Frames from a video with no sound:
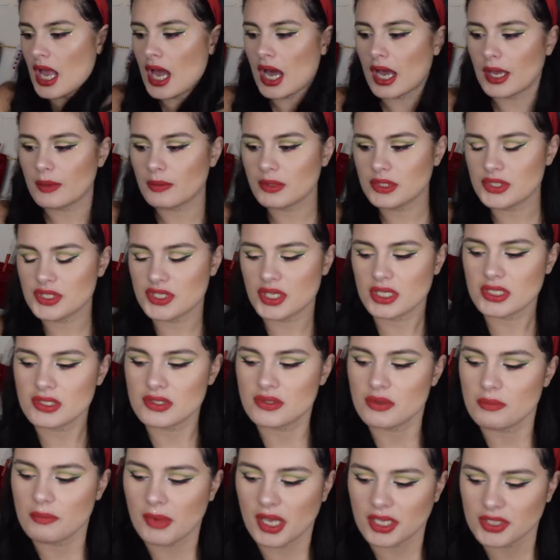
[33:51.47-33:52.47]
I want just
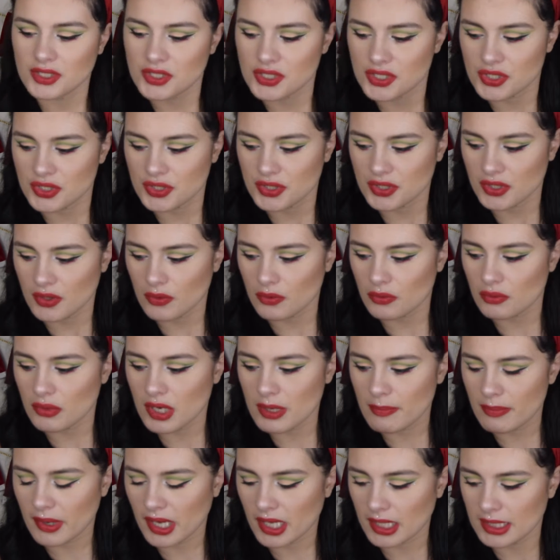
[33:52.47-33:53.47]
to mention
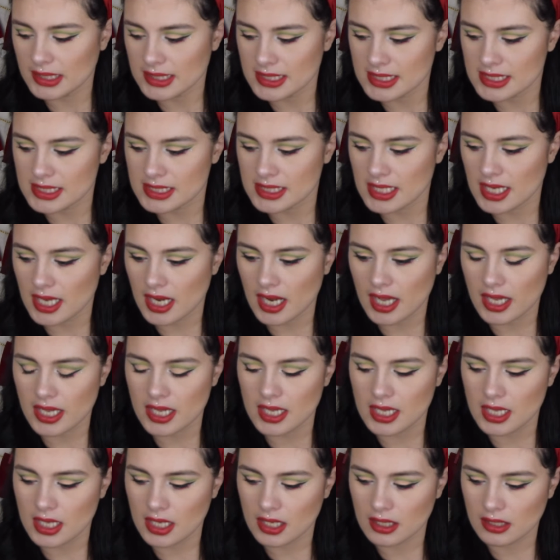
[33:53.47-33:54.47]
3 palettes that
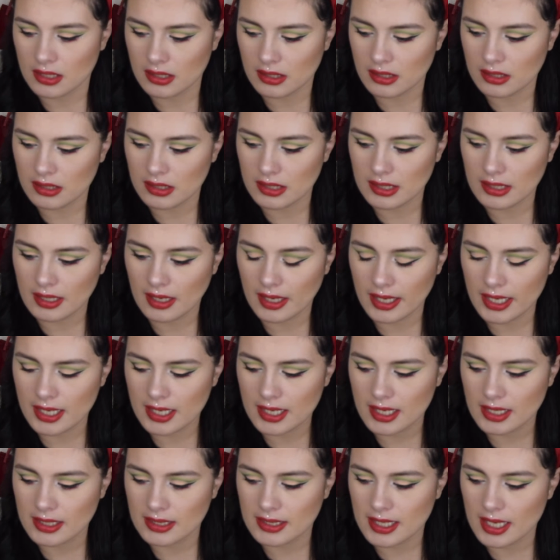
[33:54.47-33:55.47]
I
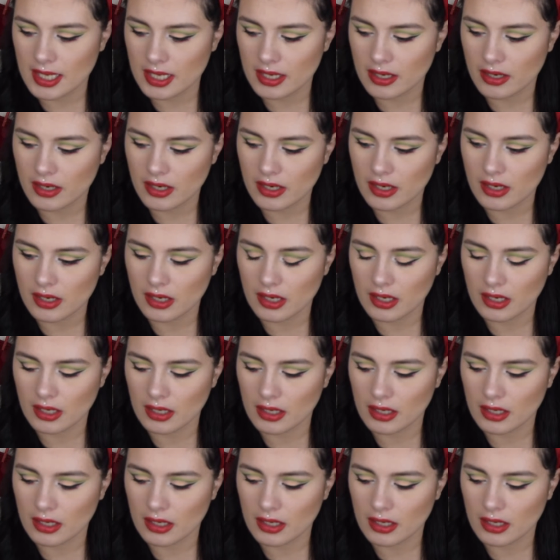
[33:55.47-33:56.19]
like, and they are